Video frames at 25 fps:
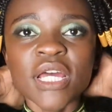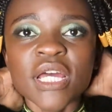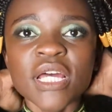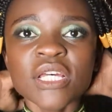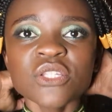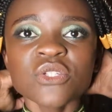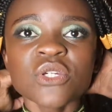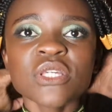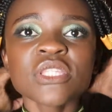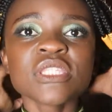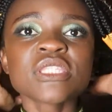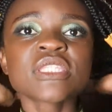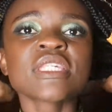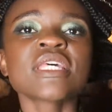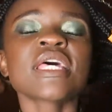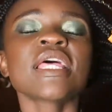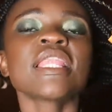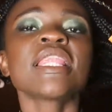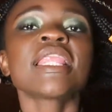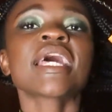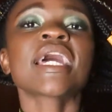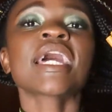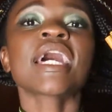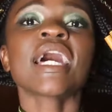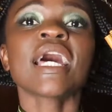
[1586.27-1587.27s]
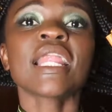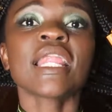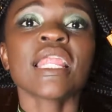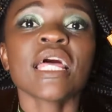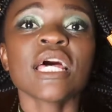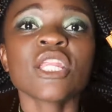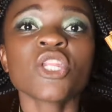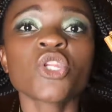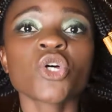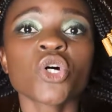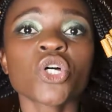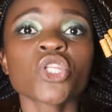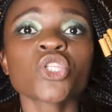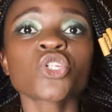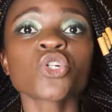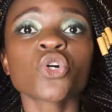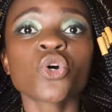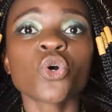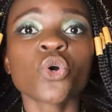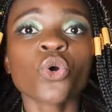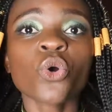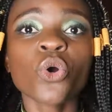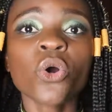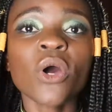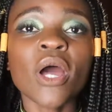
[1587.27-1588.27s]
So it's
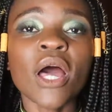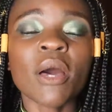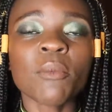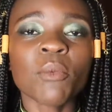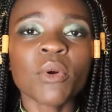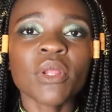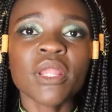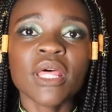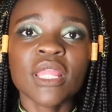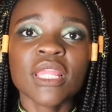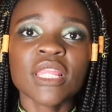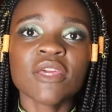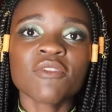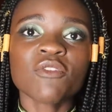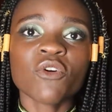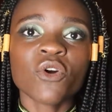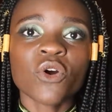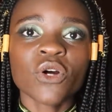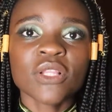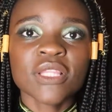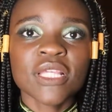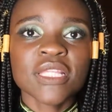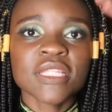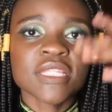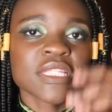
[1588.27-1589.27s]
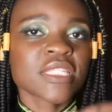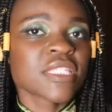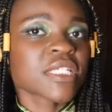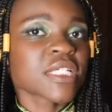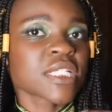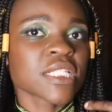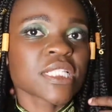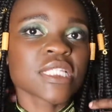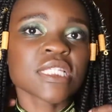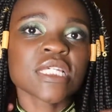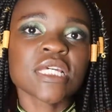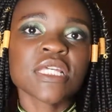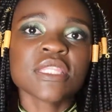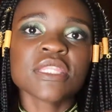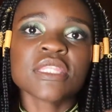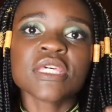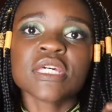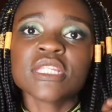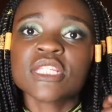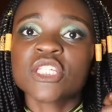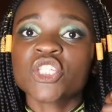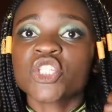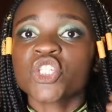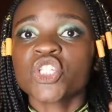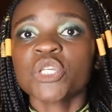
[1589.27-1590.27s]
lekala.co. I'm gonna leave all the details in the
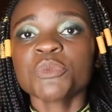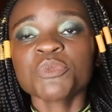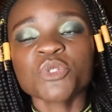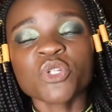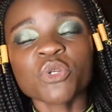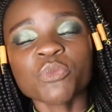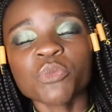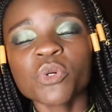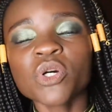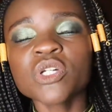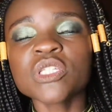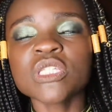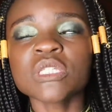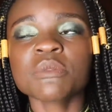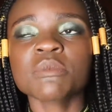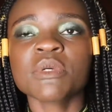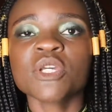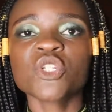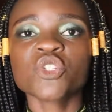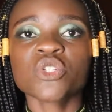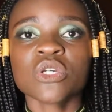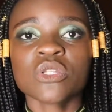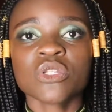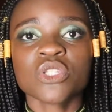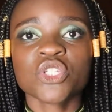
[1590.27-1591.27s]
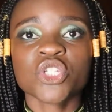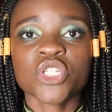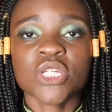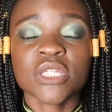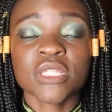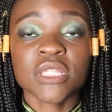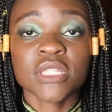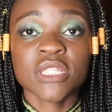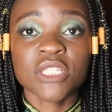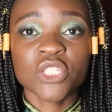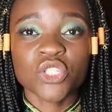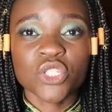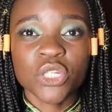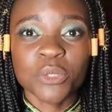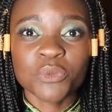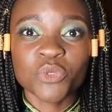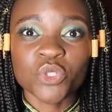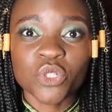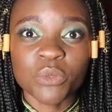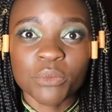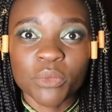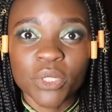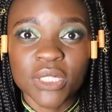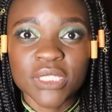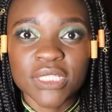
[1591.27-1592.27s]
description box, so make sure to check the
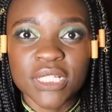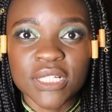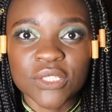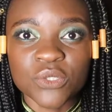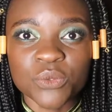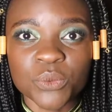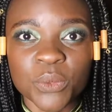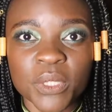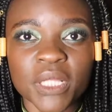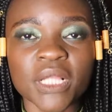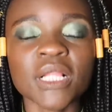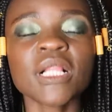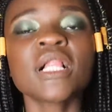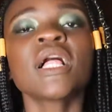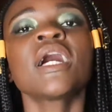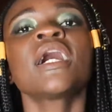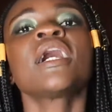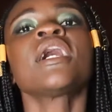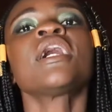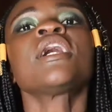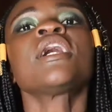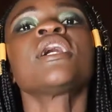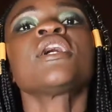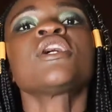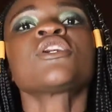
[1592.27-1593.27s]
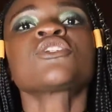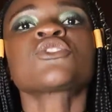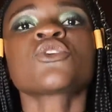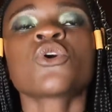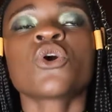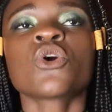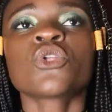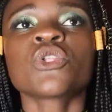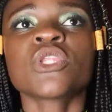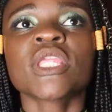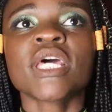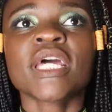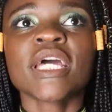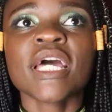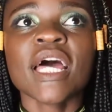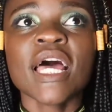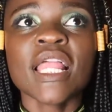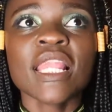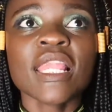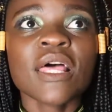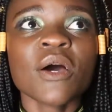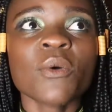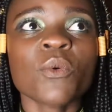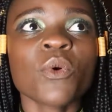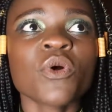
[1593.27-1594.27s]
description box as well. So on
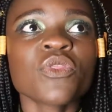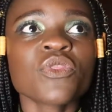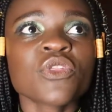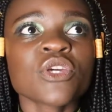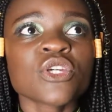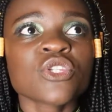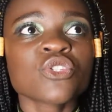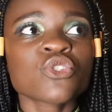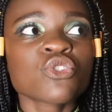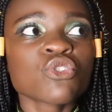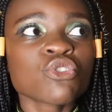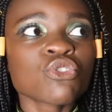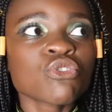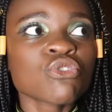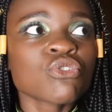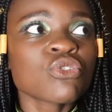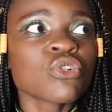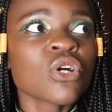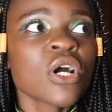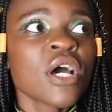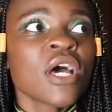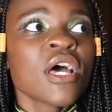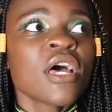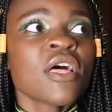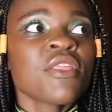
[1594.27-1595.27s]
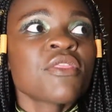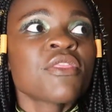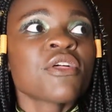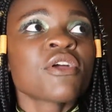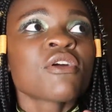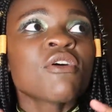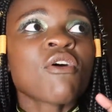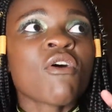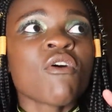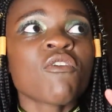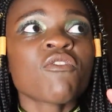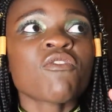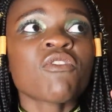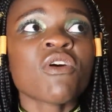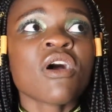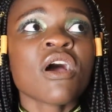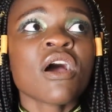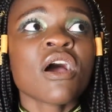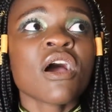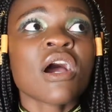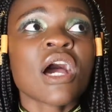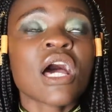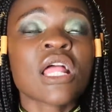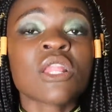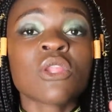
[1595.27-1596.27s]
Lekala, what they do, they
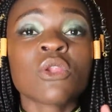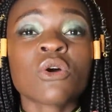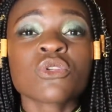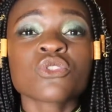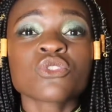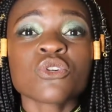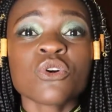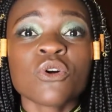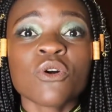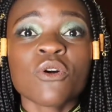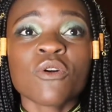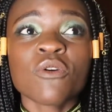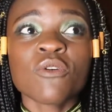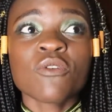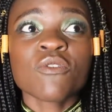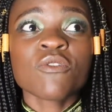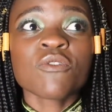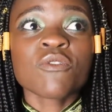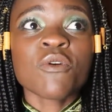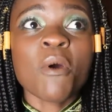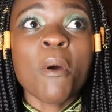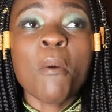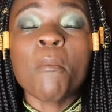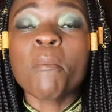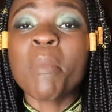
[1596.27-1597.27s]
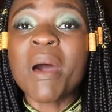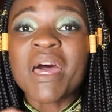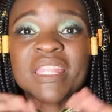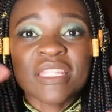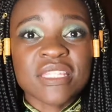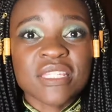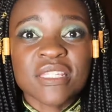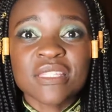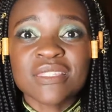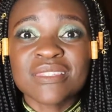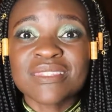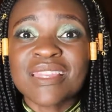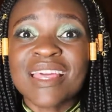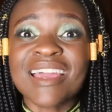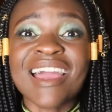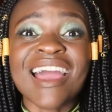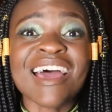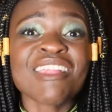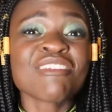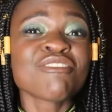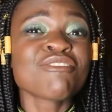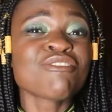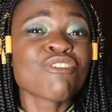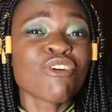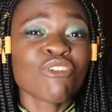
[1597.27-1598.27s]
offer a lot of patterns, like a
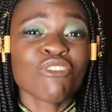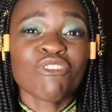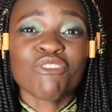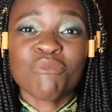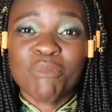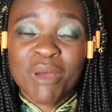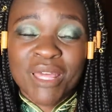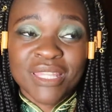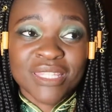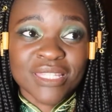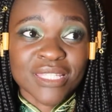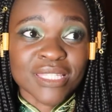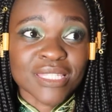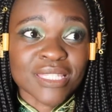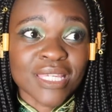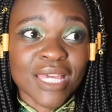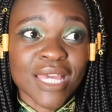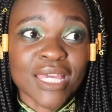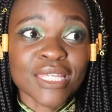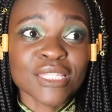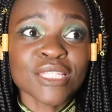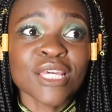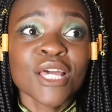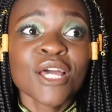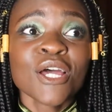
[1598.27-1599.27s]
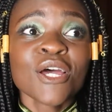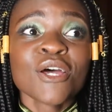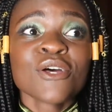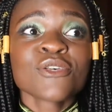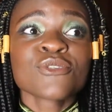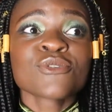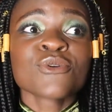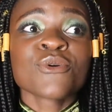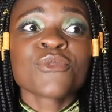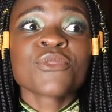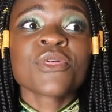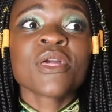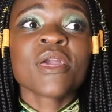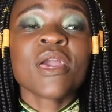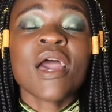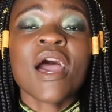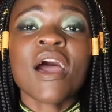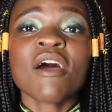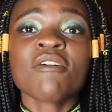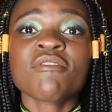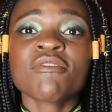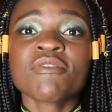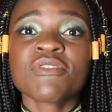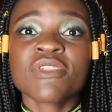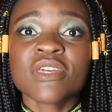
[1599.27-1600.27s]
lot of patterns, guys. So they
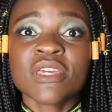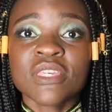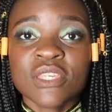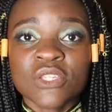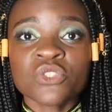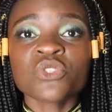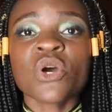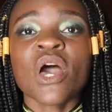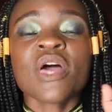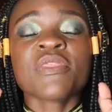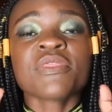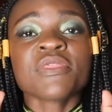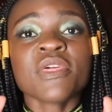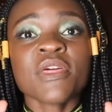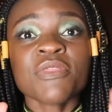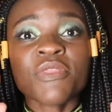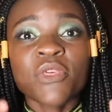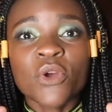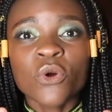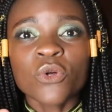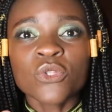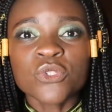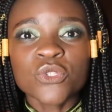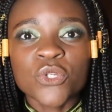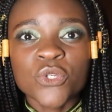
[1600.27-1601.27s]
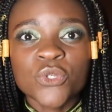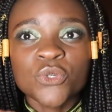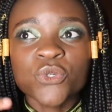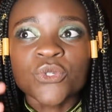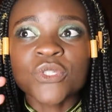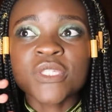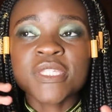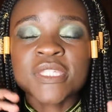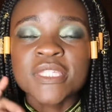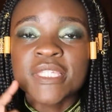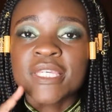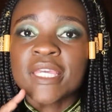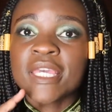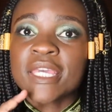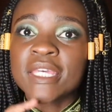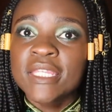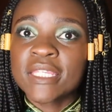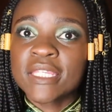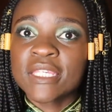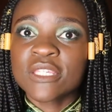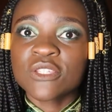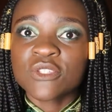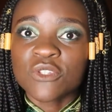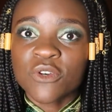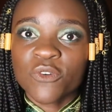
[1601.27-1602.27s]
have things, so, and then they also use
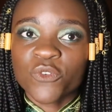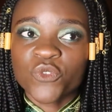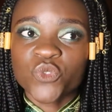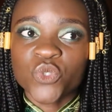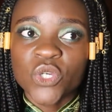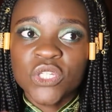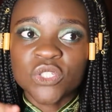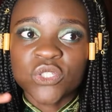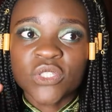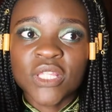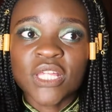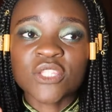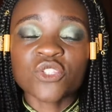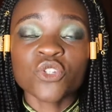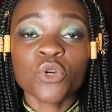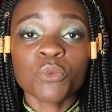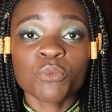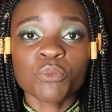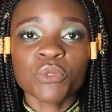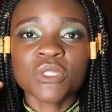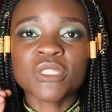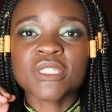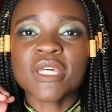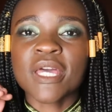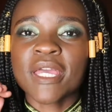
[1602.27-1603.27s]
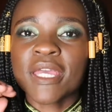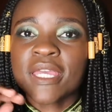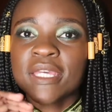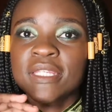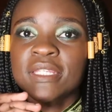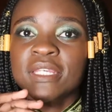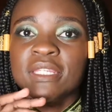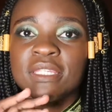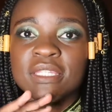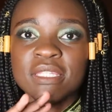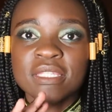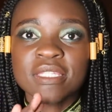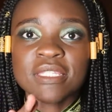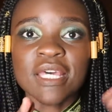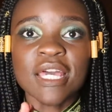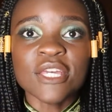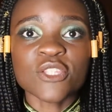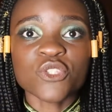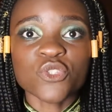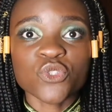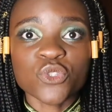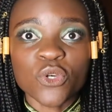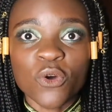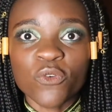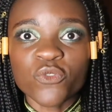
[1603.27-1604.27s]
CAD software, so that's computer aided design
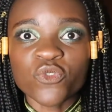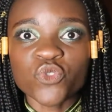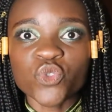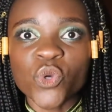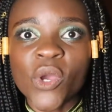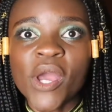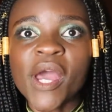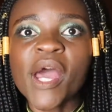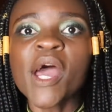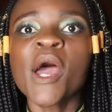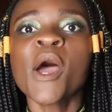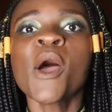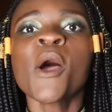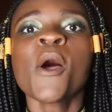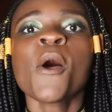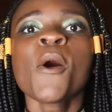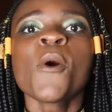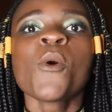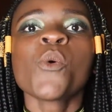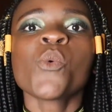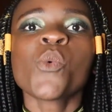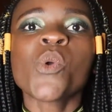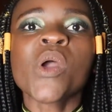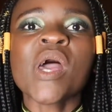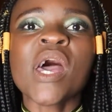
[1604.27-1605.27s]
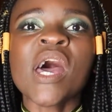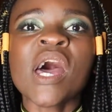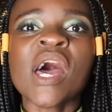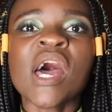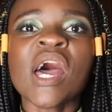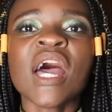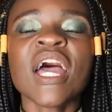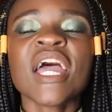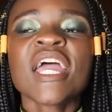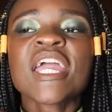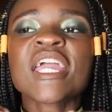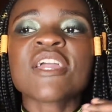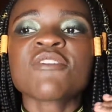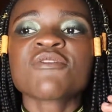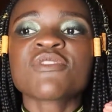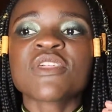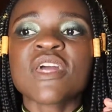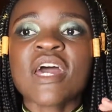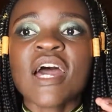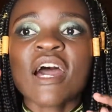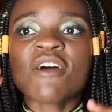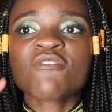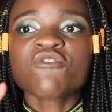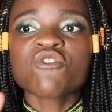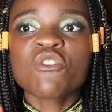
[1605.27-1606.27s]
software, where if they
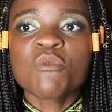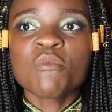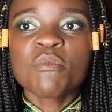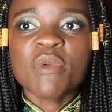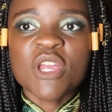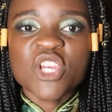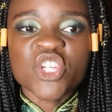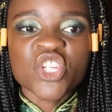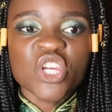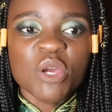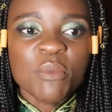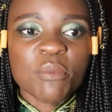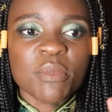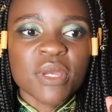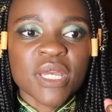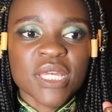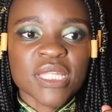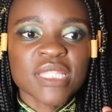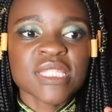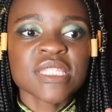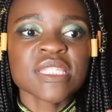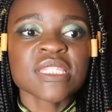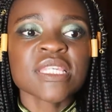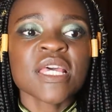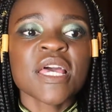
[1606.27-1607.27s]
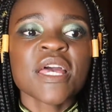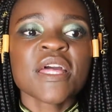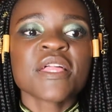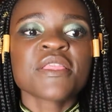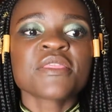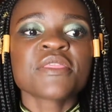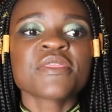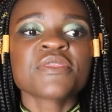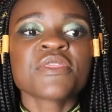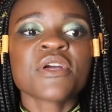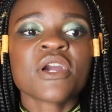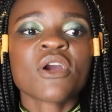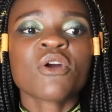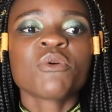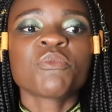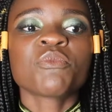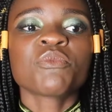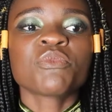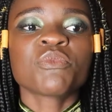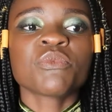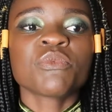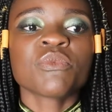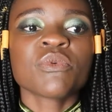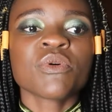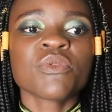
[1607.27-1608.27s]
have your measurements, they
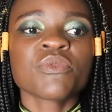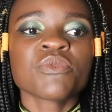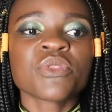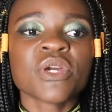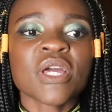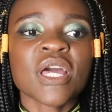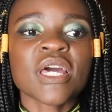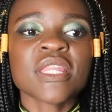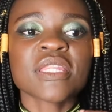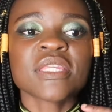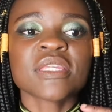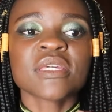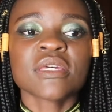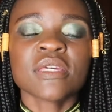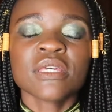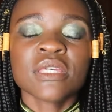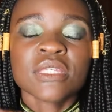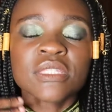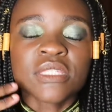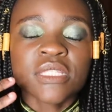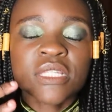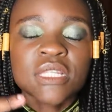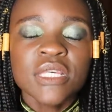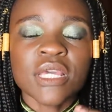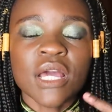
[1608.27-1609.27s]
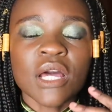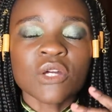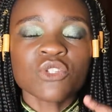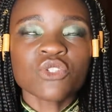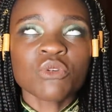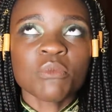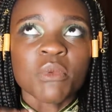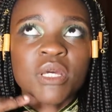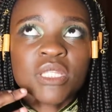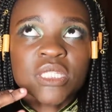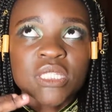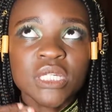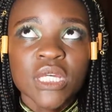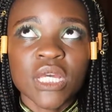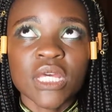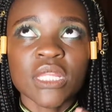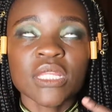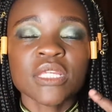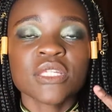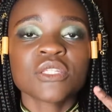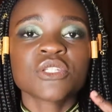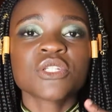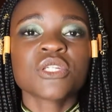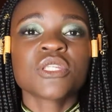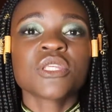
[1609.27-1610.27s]
can easily
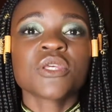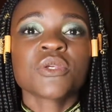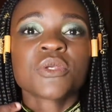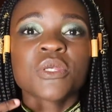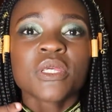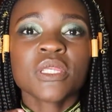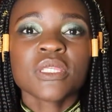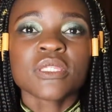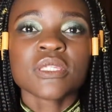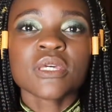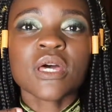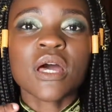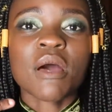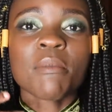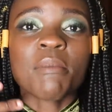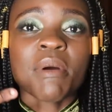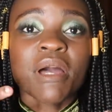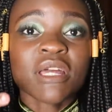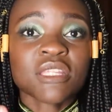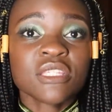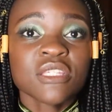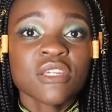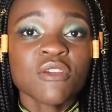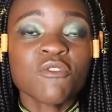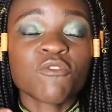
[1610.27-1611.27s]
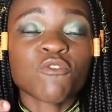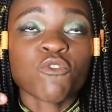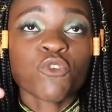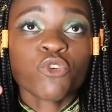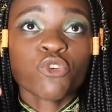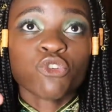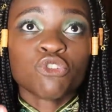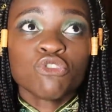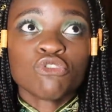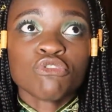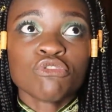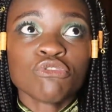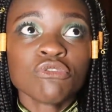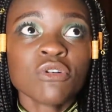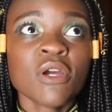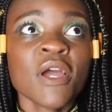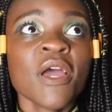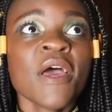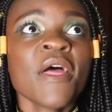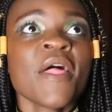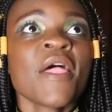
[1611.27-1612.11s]
automatically generate a pattern for you.